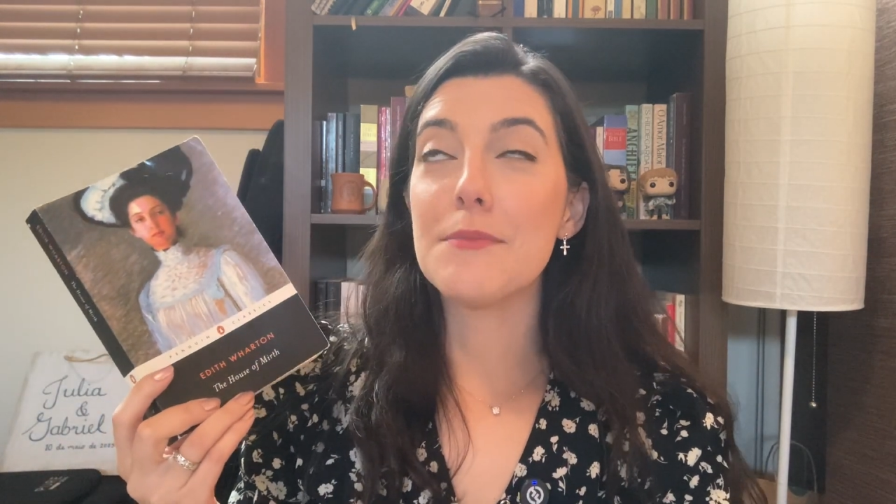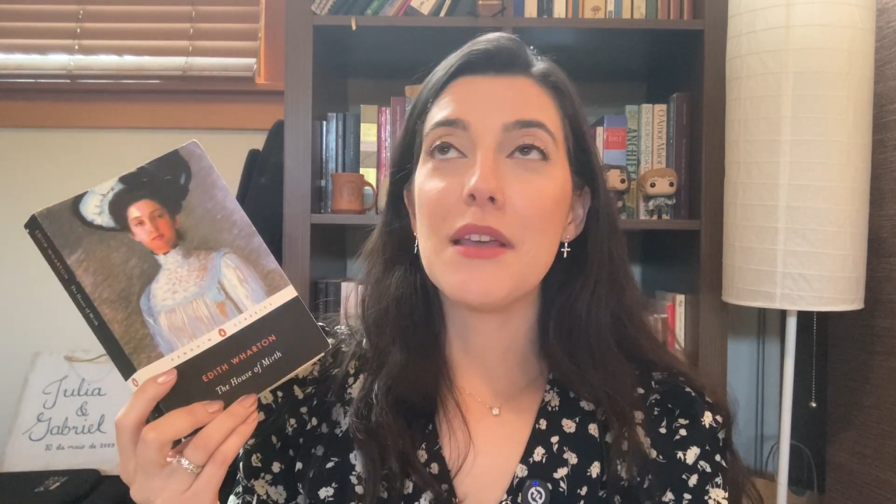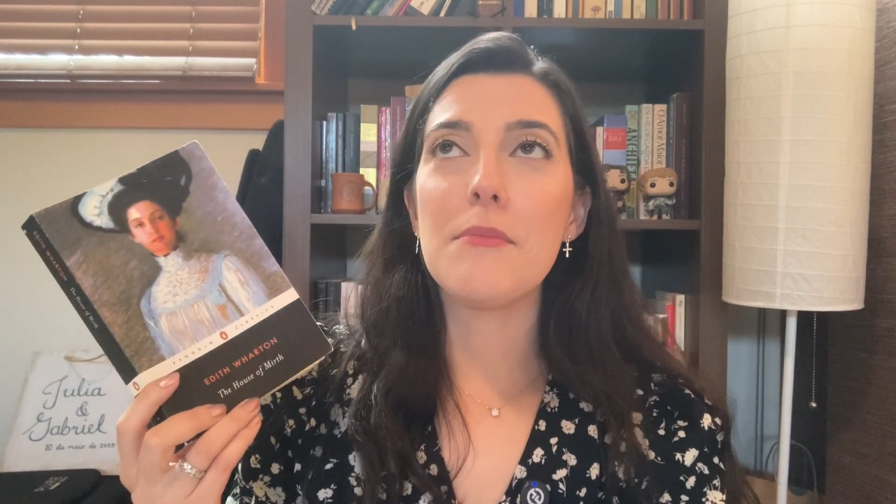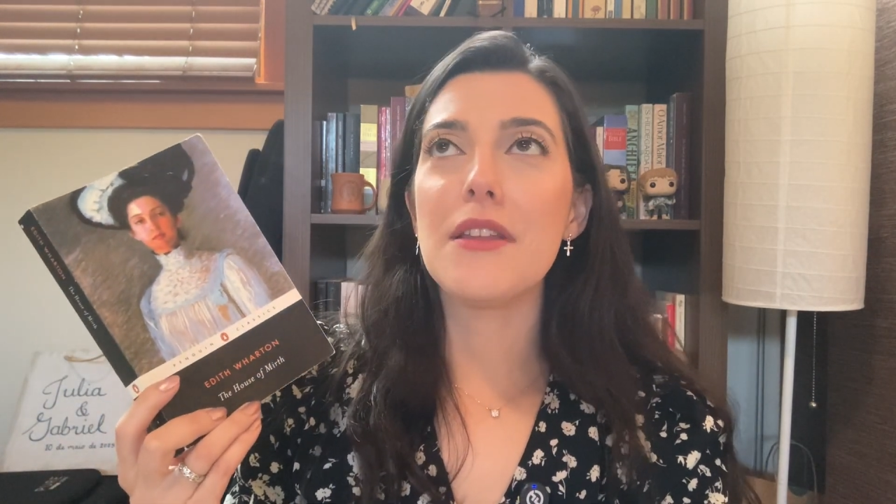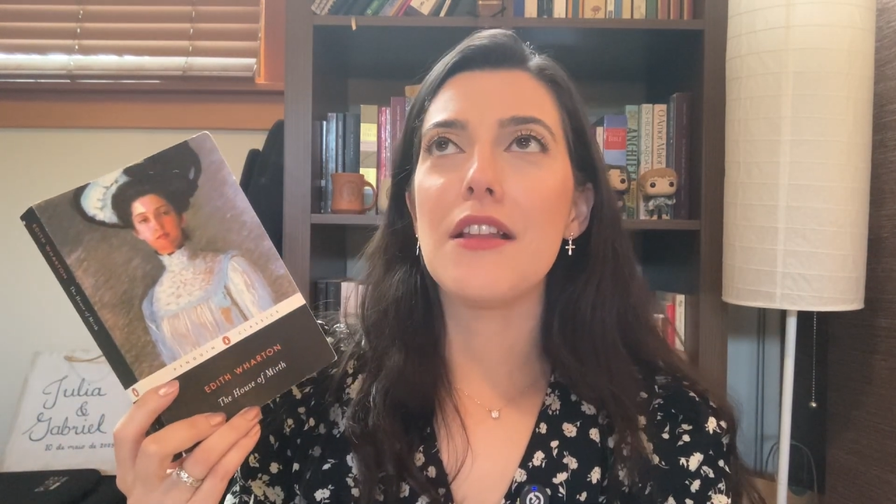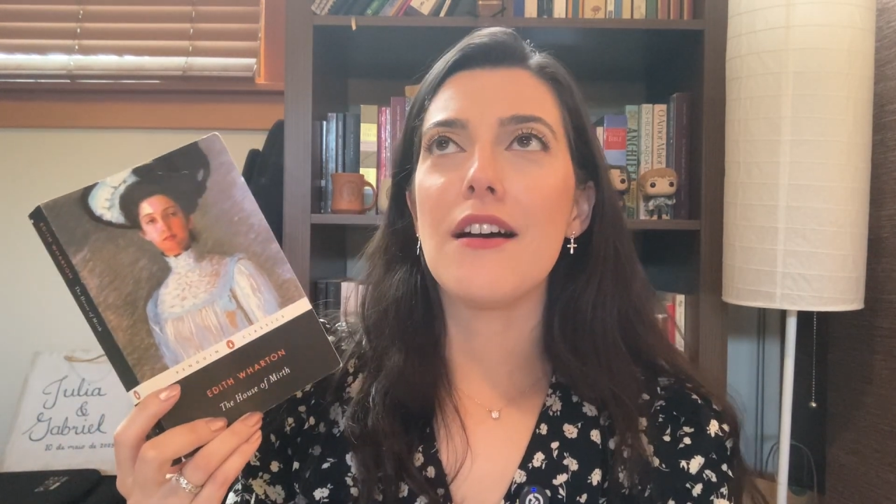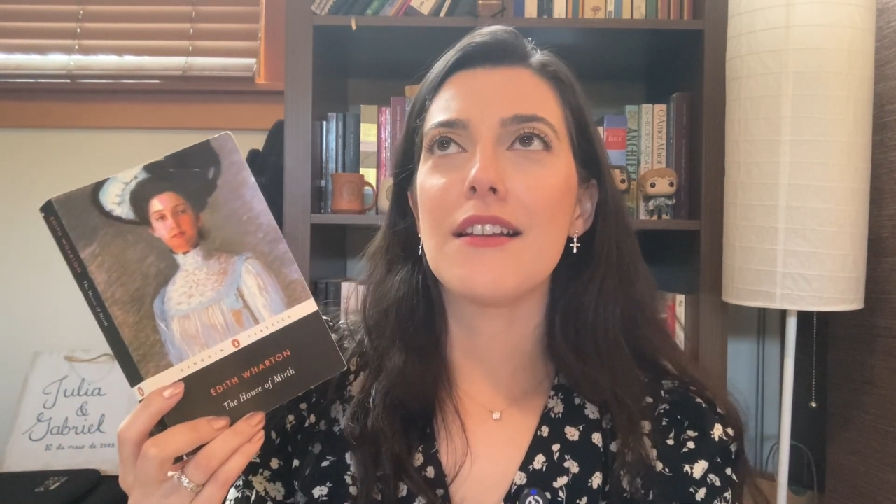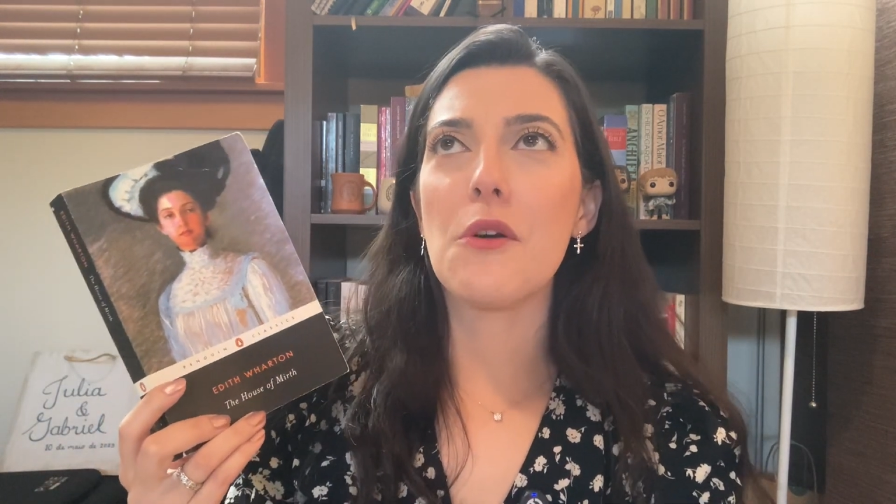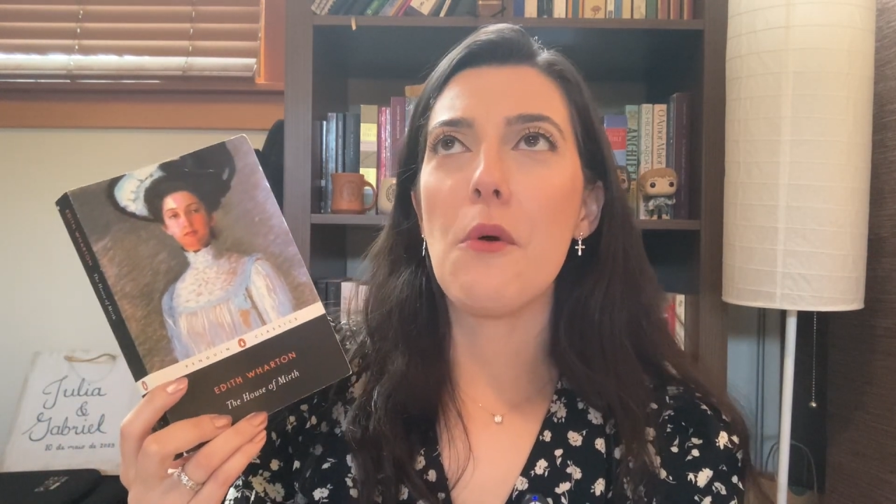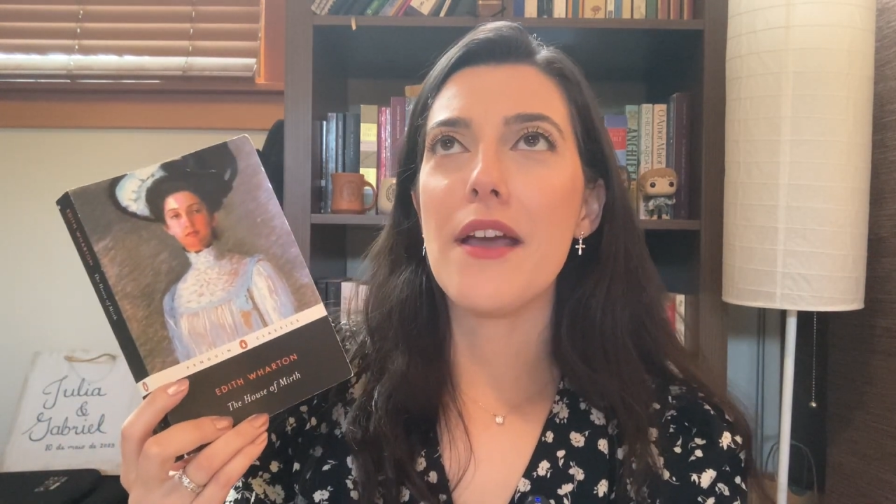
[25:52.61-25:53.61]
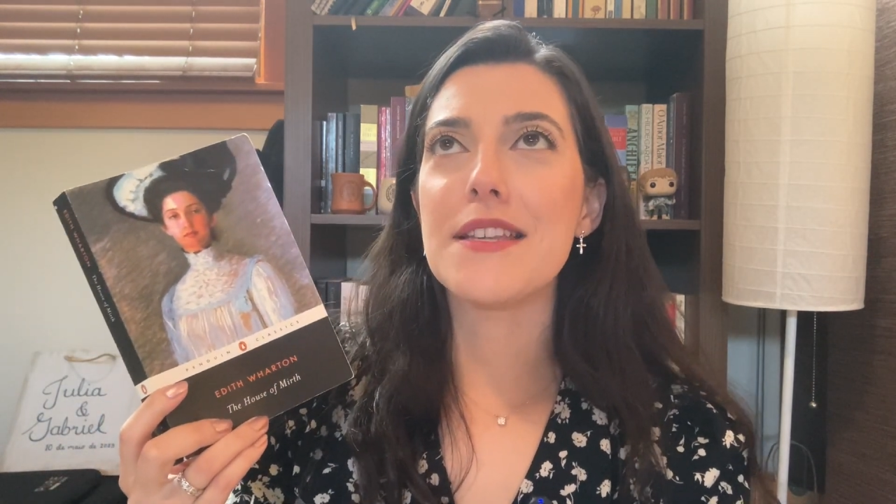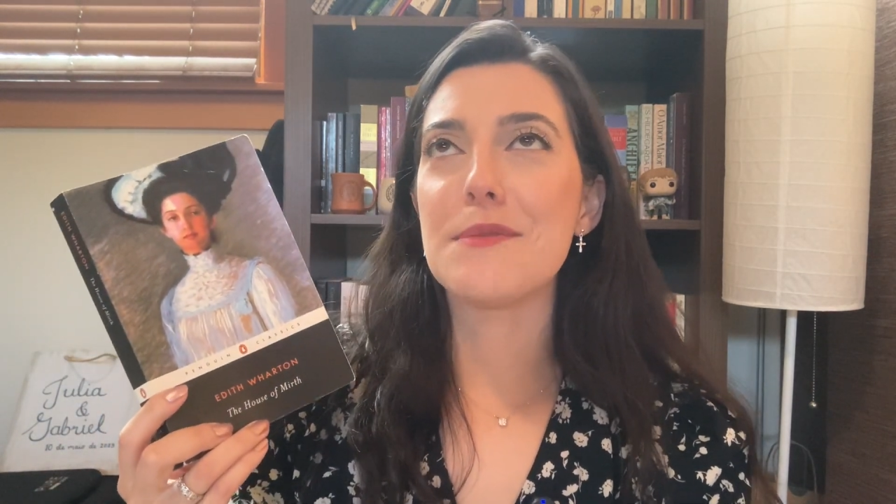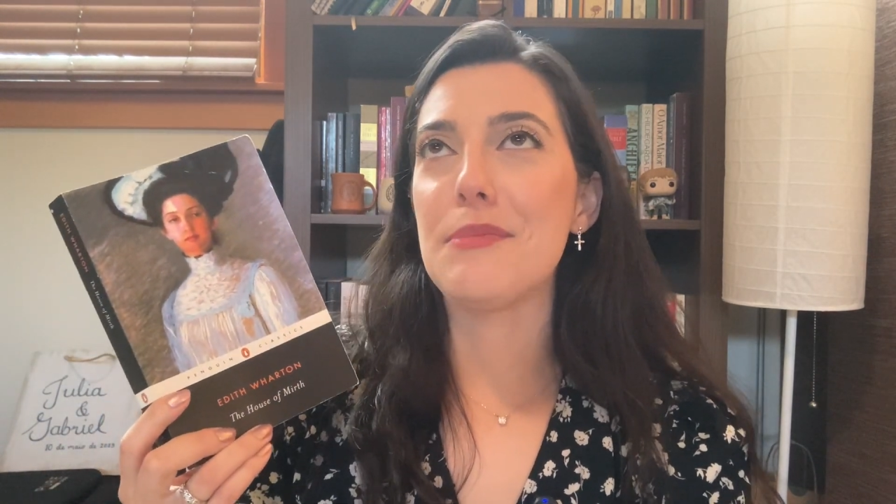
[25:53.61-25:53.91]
Maybe not quite,